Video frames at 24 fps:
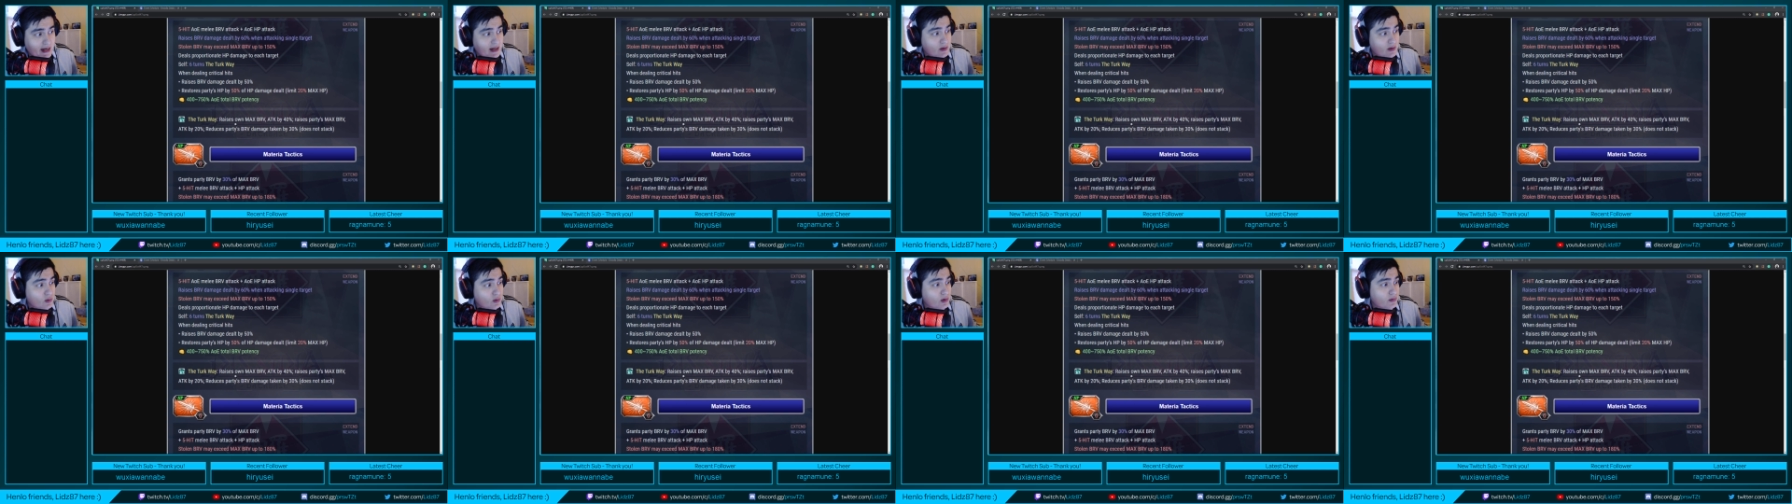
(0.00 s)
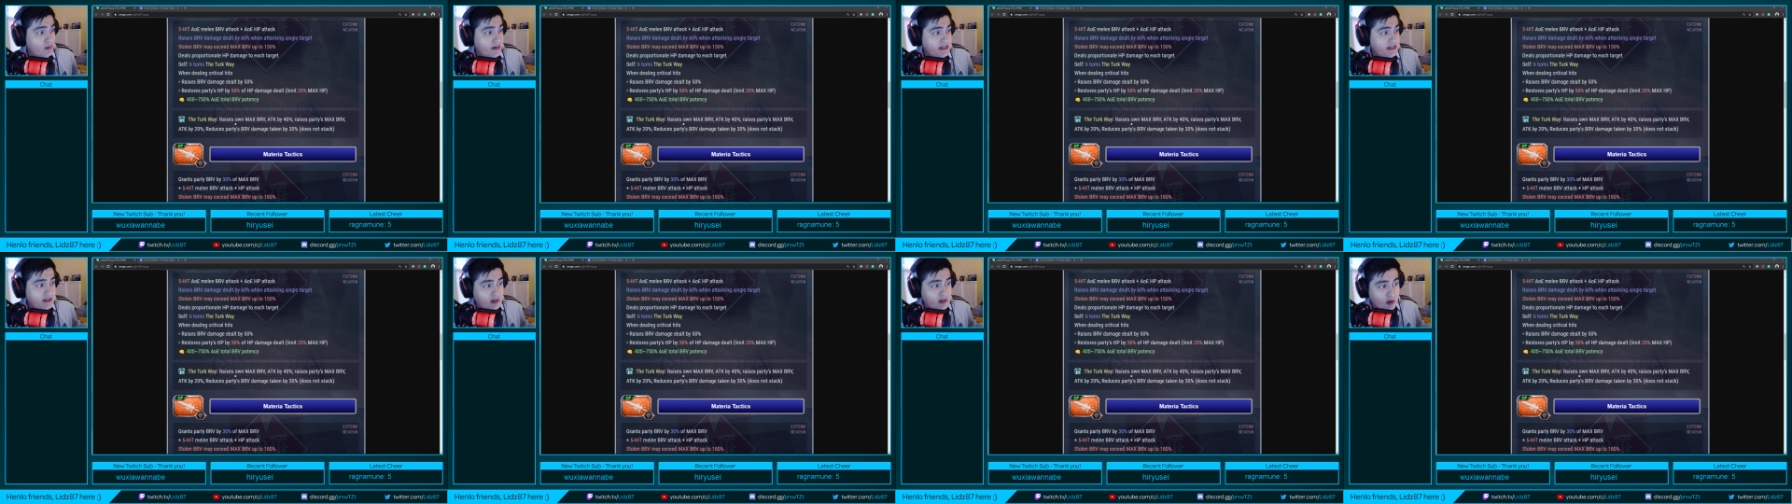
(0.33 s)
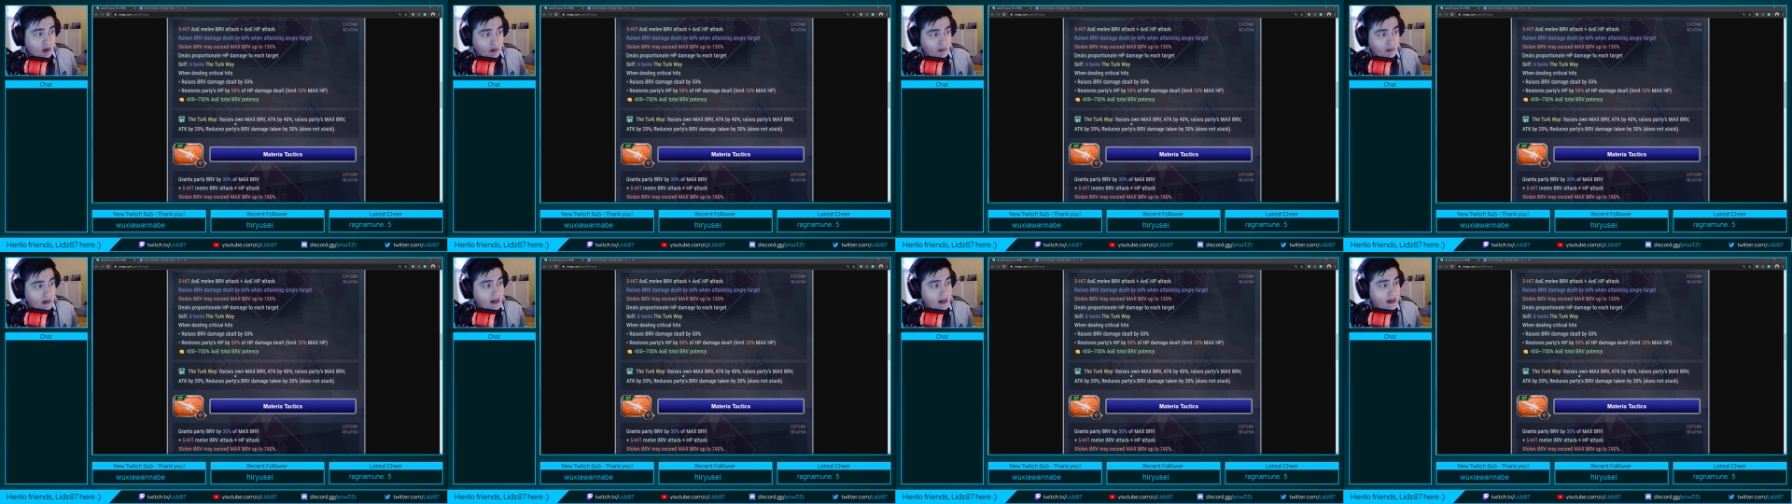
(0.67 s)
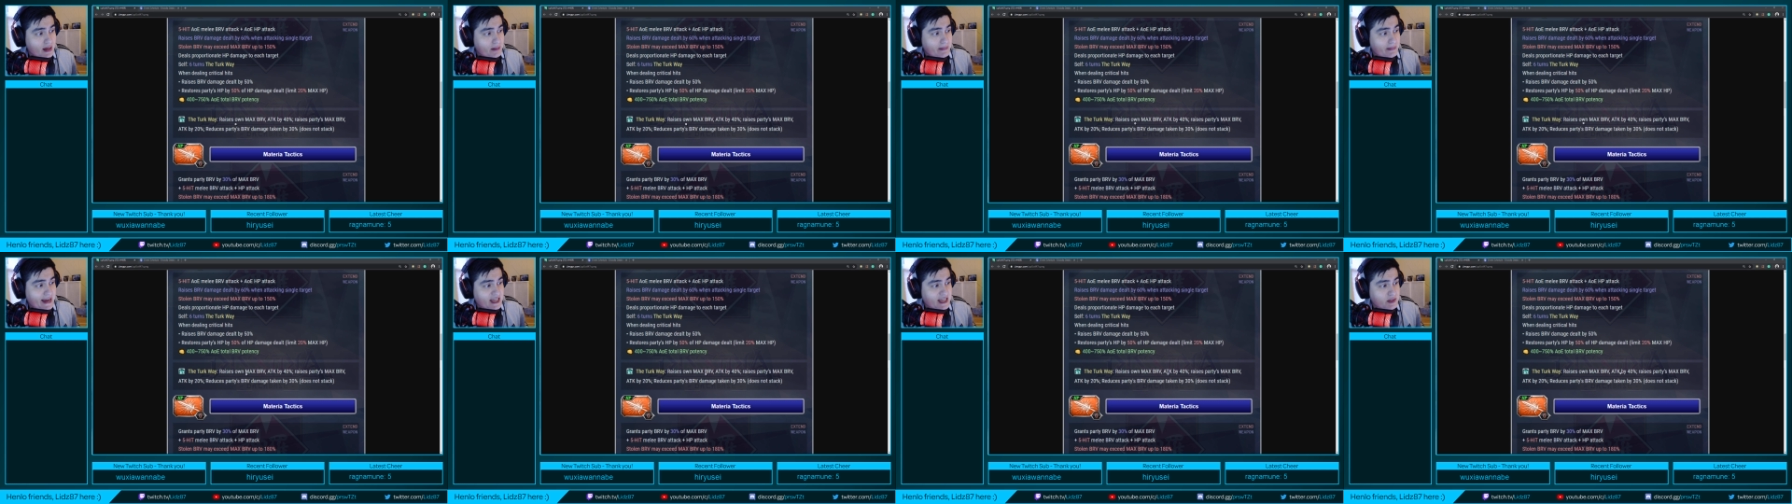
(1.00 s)
He will raise his own
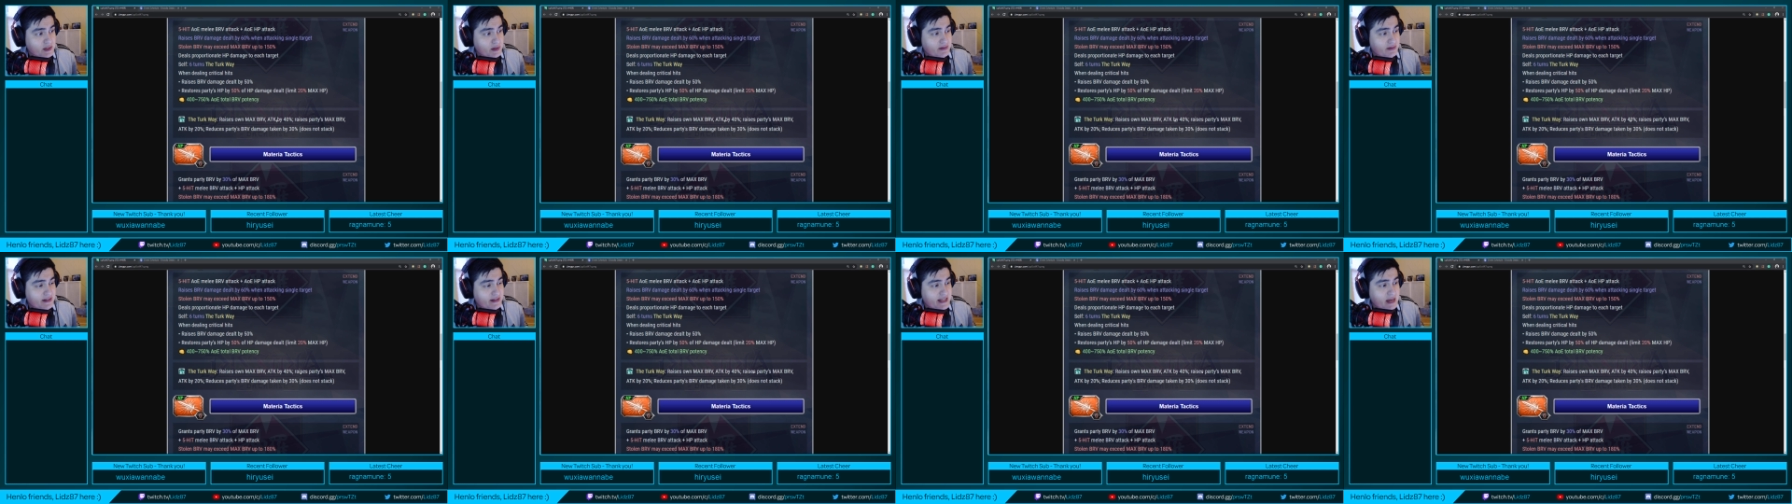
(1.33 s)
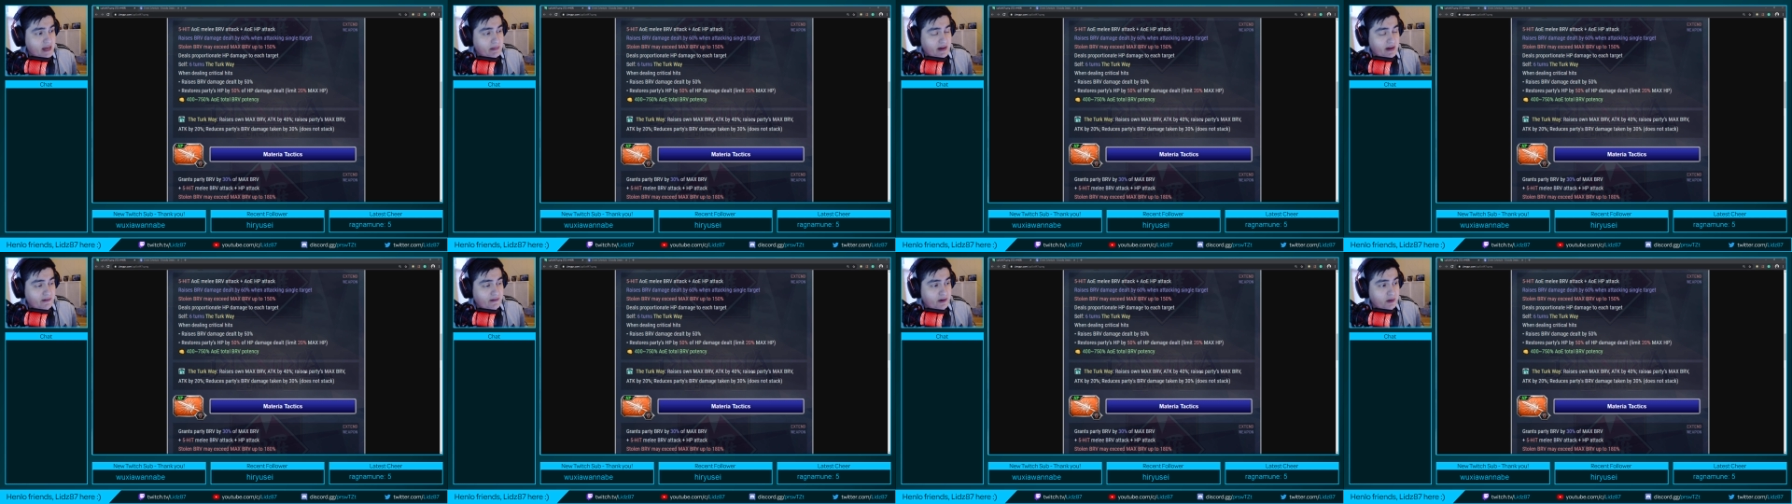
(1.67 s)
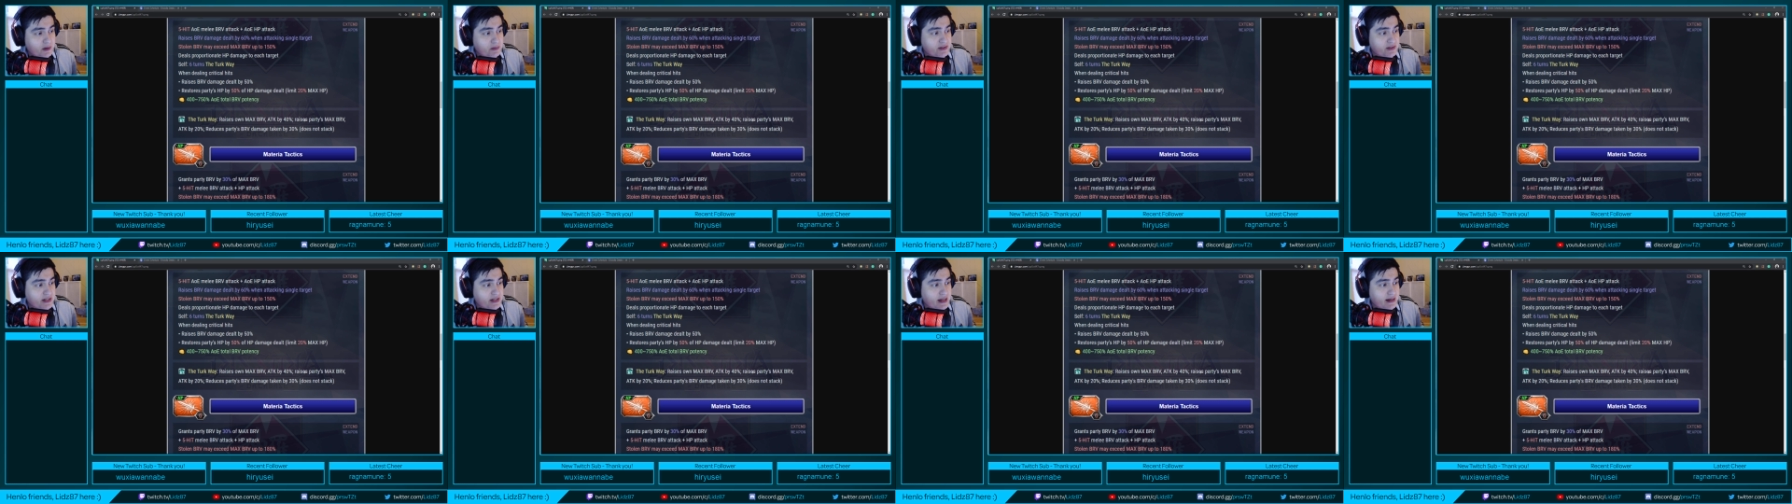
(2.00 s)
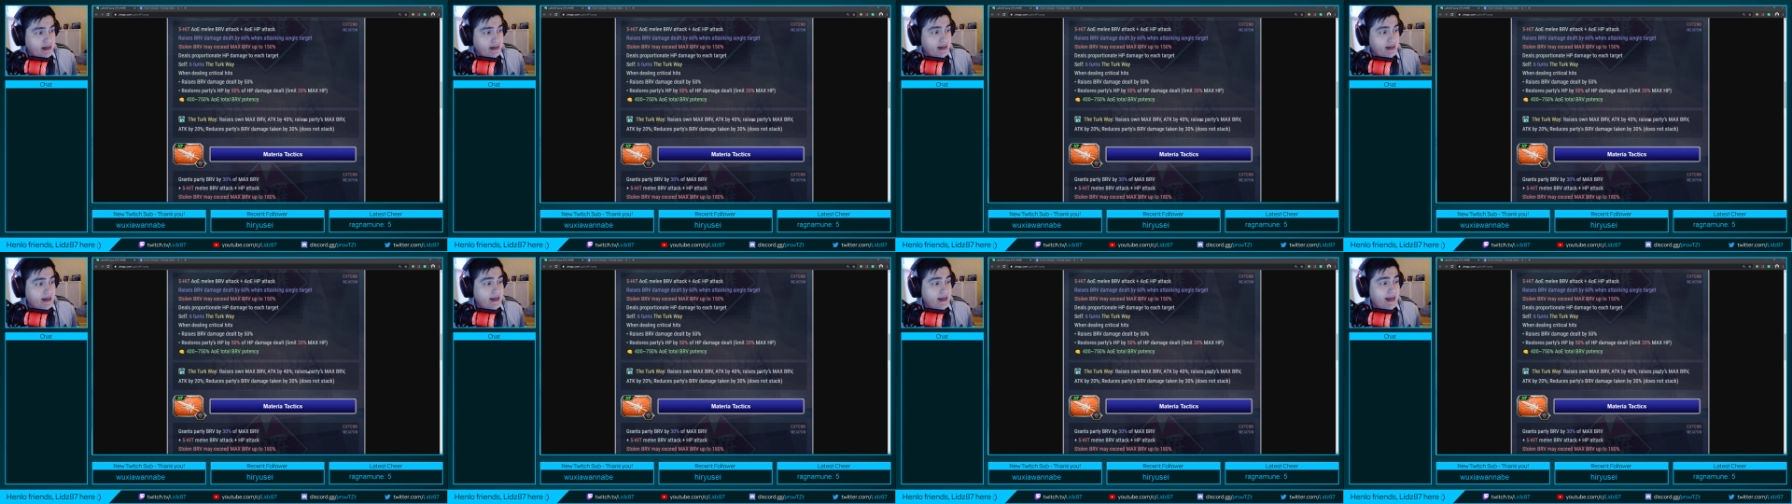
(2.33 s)
max Brave attack by 40%,